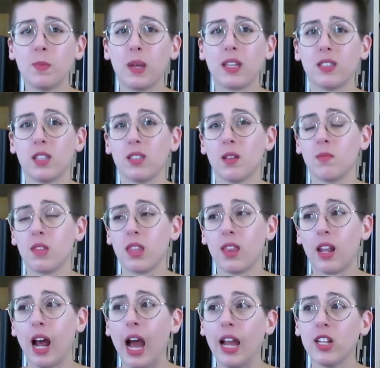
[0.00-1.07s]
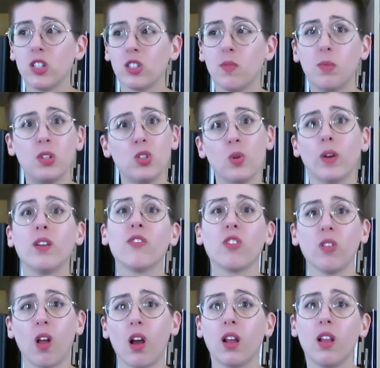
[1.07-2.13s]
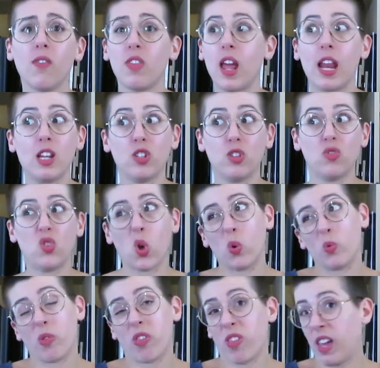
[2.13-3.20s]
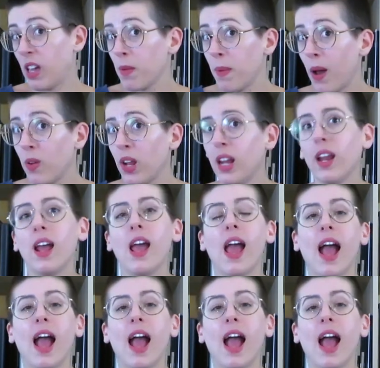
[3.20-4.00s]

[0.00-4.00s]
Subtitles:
because it's something that I just have been doing for long enough that I don't think about it.